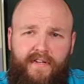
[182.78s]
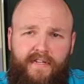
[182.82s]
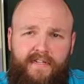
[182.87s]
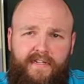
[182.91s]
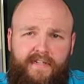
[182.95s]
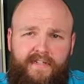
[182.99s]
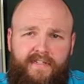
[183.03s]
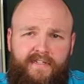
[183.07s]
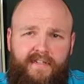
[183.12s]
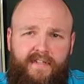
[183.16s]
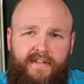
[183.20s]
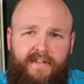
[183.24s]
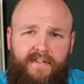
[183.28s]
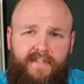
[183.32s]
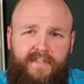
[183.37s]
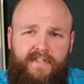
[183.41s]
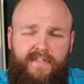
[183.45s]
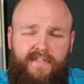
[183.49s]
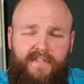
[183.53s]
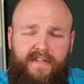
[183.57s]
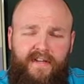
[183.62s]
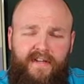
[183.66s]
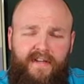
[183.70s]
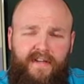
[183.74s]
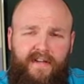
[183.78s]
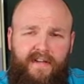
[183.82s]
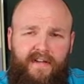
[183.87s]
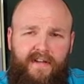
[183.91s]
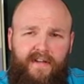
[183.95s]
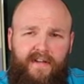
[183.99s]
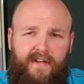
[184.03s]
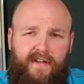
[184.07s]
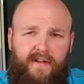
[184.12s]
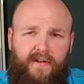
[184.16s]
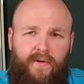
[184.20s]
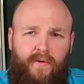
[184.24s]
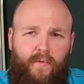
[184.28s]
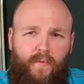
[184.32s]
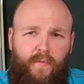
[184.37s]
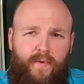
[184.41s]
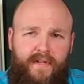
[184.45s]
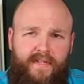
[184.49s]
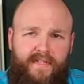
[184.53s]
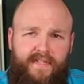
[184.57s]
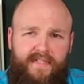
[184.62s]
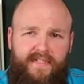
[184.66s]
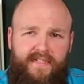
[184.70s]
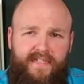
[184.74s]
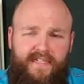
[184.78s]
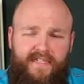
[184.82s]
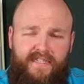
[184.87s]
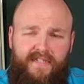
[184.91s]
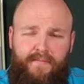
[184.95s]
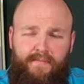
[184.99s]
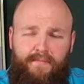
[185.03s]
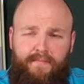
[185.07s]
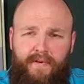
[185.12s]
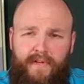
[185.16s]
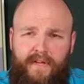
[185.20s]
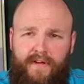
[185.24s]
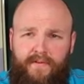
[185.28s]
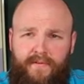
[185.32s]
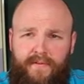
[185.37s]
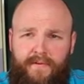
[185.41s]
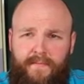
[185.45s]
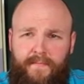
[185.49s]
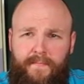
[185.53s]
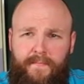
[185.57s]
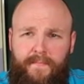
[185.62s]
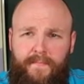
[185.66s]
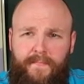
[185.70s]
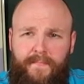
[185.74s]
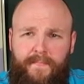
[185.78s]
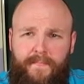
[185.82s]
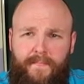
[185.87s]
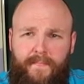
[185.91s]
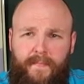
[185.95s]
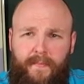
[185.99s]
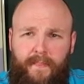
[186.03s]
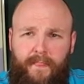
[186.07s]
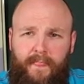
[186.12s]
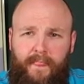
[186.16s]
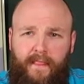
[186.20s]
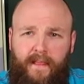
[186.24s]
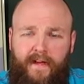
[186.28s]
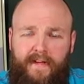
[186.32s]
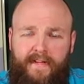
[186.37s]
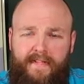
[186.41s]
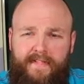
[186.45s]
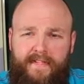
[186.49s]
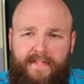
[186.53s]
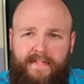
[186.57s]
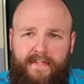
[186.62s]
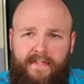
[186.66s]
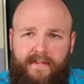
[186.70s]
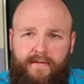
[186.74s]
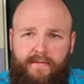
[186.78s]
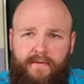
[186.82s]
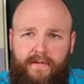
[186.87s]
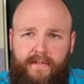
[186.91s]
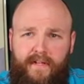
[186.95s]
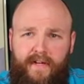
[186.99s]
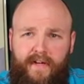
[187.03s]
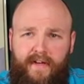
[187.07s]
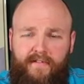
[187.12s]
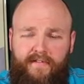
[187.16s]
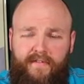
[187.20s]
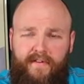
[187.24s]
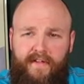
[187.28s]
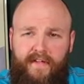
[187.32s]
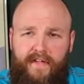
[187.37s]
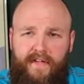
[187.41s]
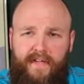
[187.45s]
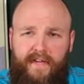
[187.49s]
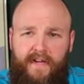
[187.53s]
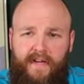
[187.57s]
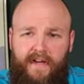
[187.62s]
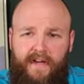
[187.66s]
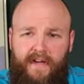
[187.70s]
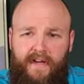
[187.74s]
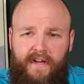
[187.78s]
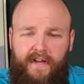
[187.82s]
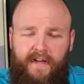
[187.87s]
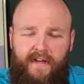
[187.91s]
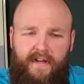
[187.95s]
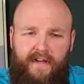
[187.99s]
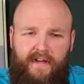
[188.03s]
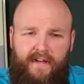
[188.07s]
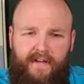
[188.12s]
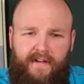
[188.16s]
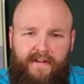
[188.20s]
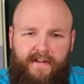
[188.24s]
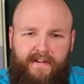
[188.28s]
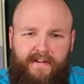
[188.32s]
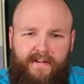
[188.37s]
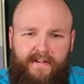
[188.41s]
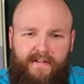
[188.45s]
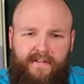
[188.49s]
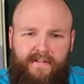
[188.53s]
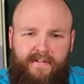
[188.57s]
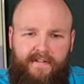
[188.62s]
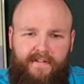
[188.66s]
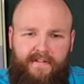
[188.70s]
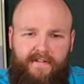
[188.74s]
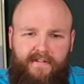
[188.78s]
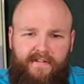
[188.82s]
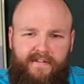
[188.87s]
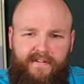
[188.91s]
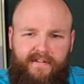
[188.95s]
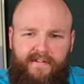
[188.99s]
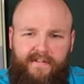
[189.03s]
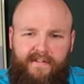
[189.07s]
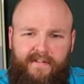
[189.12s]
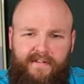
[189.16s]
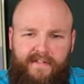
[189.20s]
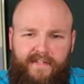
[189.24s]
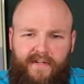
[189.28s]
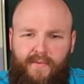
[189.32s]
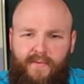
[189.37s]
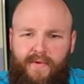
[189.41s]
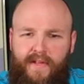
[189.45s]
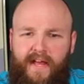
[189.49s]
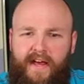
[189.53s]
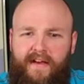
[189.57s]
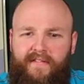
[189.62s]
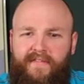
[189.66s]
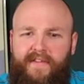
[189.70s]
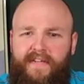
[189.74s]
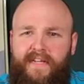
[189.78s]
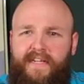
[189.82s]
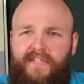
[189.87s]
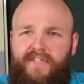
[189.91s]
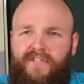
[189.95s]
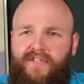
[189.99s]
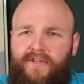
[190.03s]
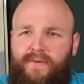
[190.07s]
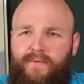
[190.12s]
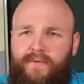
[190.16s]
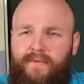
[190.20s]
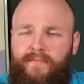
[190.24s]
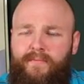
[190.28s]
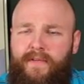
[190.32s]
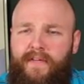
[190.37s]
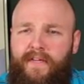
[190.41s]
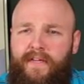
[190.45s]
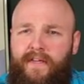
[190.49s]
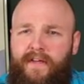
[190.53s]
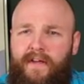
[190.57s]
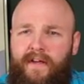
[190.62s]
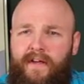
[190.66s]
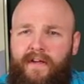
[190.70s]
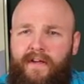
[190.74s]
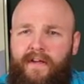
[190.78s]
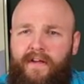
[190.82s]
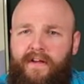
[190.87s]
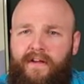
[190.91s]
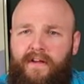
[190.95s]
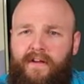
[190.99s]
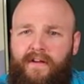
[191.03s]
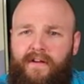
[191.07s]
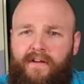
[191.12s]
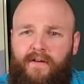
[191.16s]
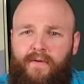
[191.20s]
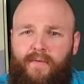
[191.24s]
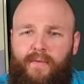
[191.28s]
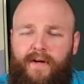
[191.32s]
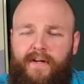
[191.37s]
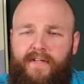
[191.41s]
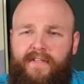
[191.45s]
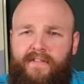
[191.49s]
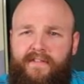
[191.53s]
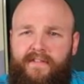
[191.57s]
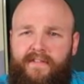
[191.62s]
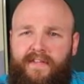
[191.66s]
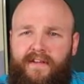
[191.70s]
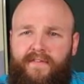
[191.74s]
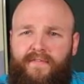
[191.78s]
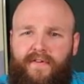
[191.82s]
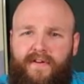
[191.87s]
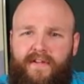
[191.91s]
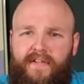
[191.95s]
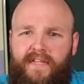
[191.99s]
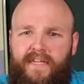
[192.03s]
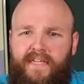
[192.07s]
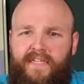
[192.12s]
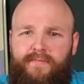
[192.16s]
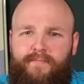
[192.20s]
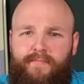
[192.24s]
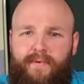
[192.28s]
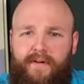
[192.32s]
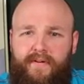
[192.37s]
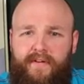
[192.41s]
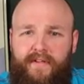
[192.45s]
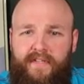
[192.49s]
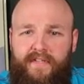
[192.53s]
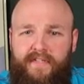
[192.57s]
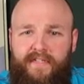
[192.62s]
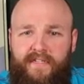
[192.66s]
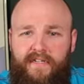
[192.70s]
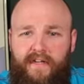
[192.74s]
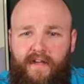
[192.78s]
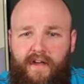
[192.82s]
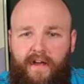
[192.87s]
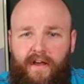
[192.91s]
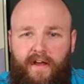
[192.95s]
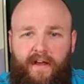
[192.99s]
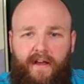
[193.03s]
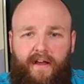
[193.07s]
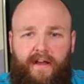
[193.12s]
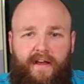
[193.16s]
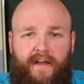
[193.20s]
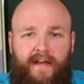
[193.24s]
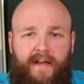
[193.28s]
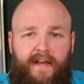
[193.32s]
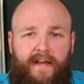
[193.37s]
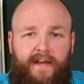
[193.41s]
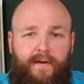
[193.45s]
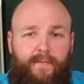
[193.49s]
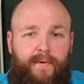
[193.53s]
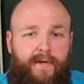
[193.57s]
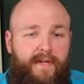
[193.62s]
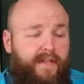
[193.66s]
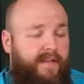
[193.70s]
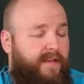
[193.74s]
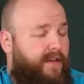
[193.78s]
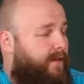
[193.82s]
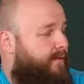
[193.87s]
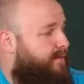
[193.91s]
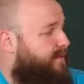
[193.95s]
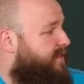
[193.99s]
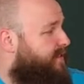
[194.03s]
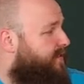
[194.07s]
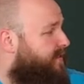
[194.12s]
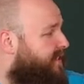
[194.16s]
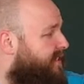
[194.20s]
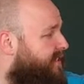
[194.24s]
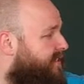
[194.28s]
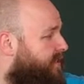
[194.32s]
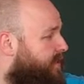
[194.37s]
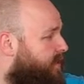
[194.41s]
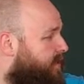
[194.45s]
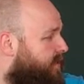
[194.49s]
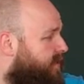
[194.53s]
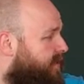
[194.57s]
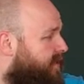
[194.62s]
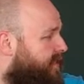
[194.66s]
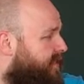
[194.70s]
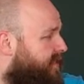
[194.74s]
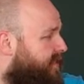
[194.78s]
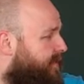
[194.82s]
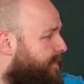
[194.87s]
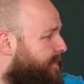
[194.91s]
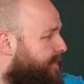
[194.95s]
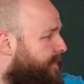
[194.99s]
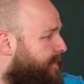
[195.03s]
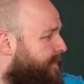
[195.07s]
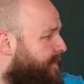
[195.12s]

in the sauce with this beer. I think it will have a uh, it will have an edge. It would be quite a different experience. And when it comes to desserts,